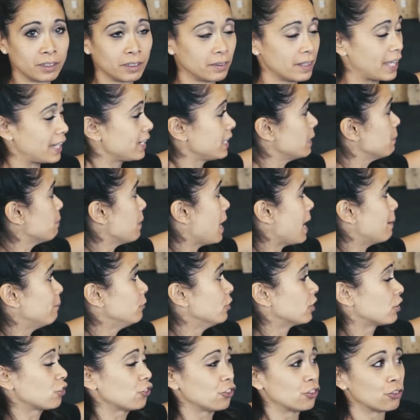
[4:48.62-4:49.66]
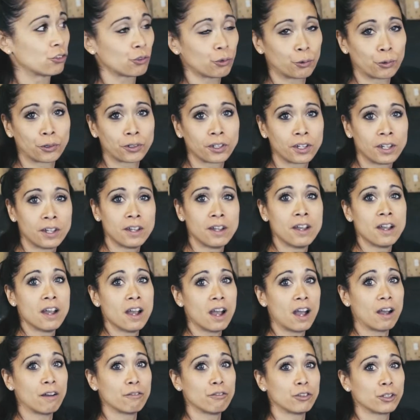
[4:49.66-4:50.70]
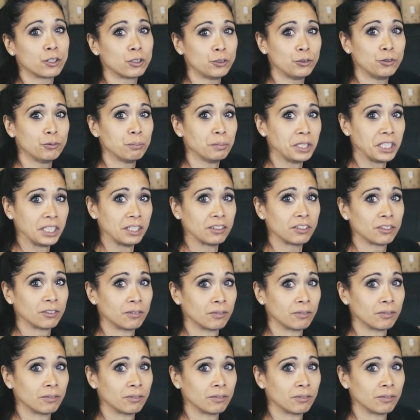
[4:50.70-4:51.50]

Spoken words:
that hip abduction torque of the glute med,